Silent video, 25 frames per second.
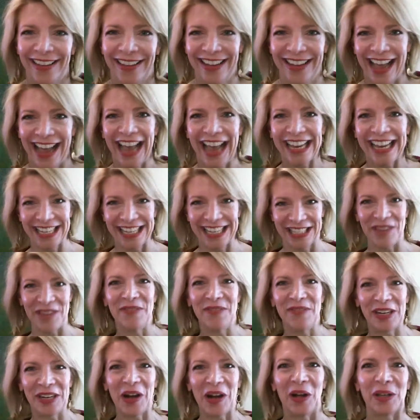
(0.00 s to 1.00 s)
I guess you
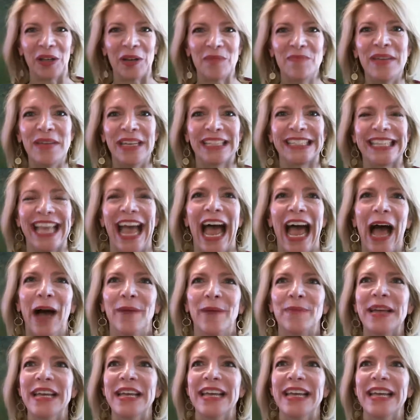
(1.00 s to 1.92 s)
would call it a mishap,